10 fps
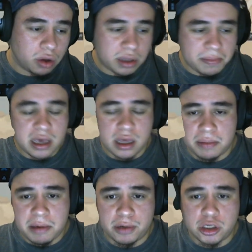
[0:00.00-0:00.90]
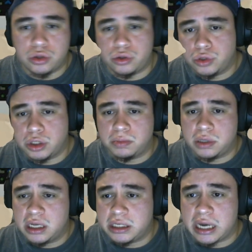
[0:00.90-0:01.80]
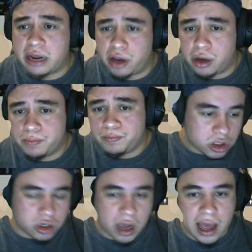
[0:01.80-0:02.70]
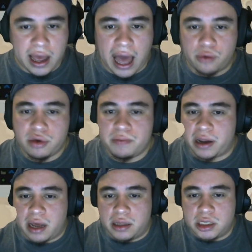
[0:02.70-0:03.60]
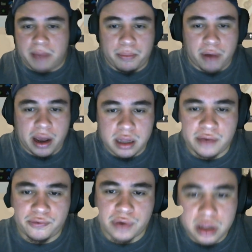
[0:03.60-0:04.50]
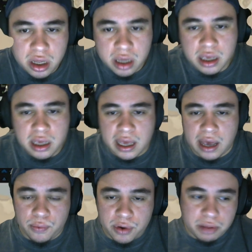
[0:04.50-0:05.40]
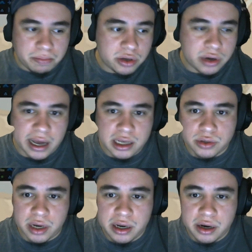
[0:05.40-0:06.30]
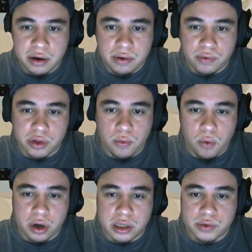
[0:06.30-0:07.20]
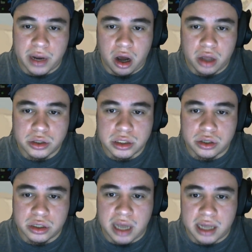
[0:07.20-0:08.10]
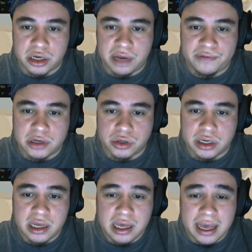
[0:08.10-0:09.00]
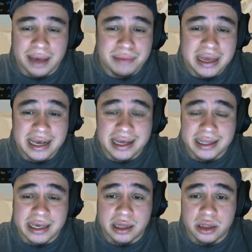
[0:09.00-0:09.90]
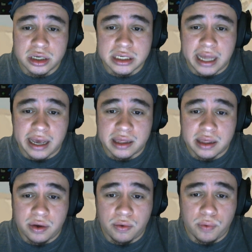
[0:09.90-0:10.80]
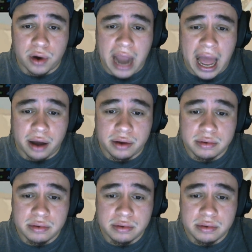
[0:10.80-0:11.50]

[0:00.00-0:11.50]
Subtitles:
let me put you through a scenario. So how do we break down this map, right? If we look and we're the blue guys right here, we're the Wardens, right? All those little dots are infantry. Immediately it looks like we're outgunned